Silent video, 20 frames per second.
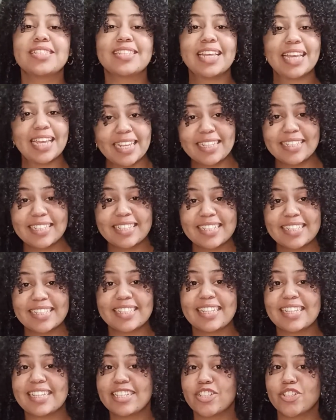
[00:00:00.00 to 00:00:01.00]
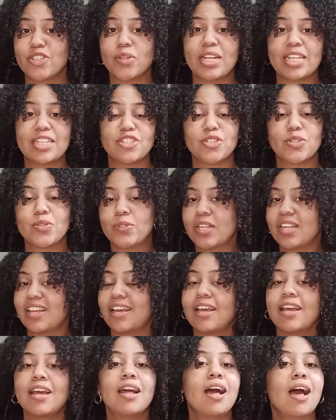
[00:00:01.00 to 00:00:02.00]
taste this dish. So let's do
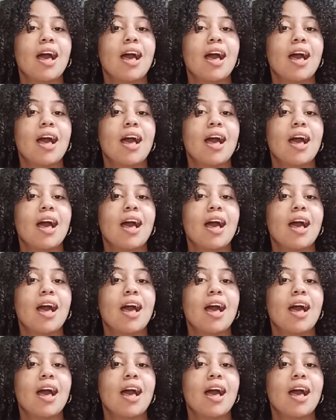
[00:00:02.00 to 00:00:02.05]
that.